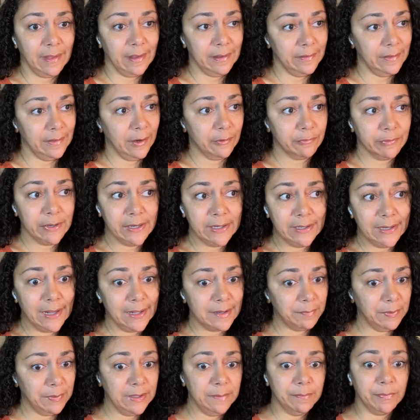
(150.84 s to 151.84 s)
they're running out
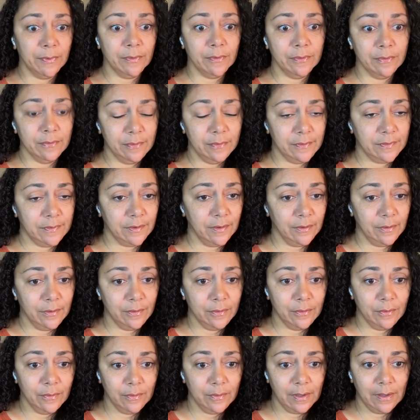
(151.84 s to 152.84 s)
of people,
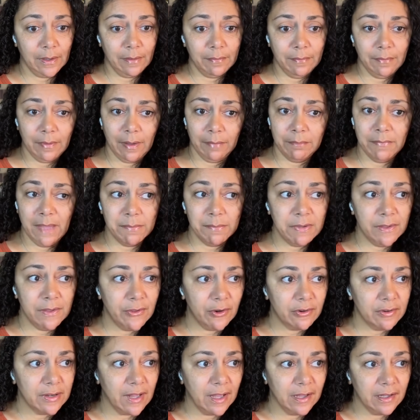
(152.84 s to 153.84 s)
so maybe
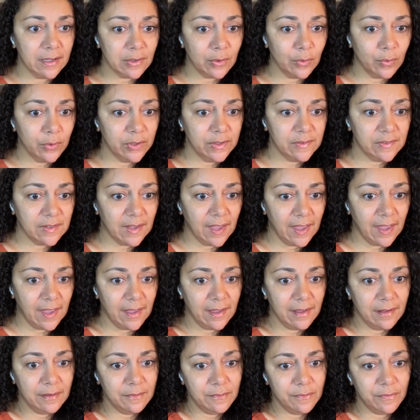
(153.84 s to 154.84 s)
they're not going to
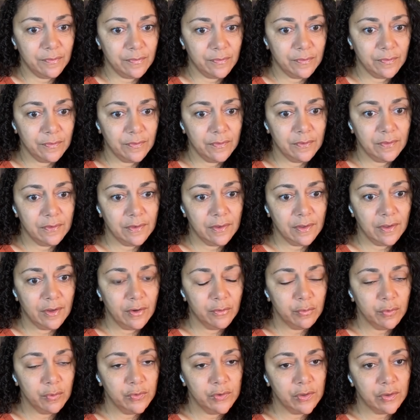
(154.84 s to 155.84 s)
have a
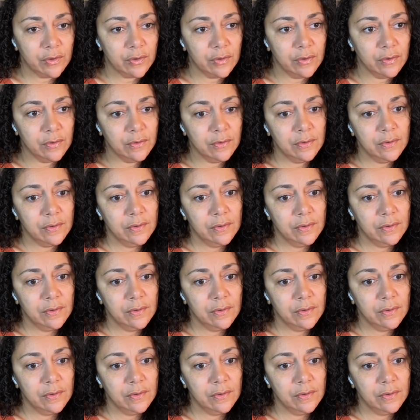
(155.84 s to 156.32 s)
musical.